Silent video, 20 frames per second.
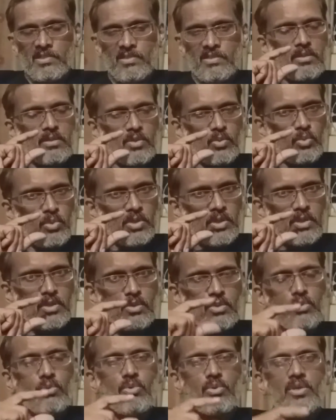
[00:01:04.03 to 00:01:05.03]
The
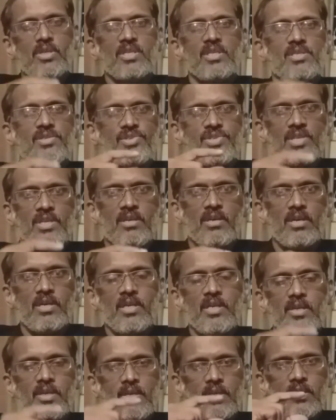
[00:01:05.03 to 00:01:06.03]
word code is
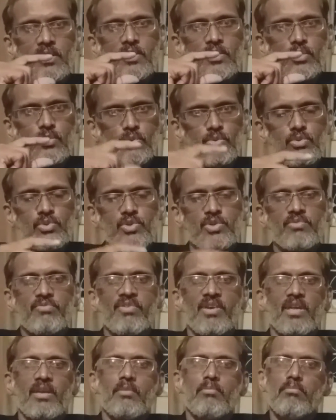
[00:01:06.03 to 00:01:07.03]
generally used
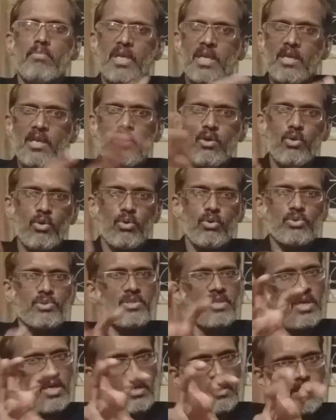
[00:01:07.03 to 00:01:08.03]
when many
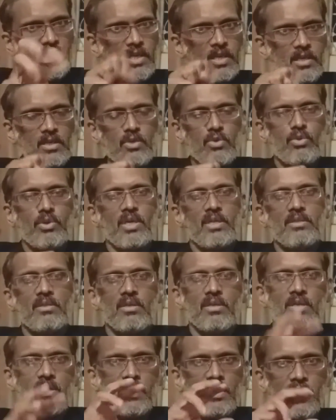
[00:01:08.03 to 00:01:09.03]
laws are taken
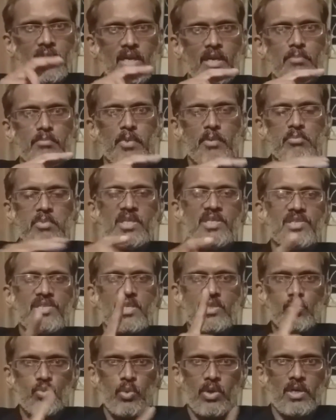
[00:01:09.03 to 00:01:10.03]
together and published
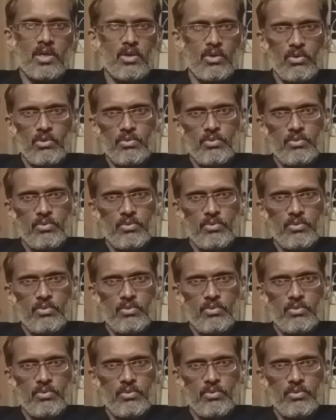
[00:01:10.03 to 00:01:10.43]
as one law.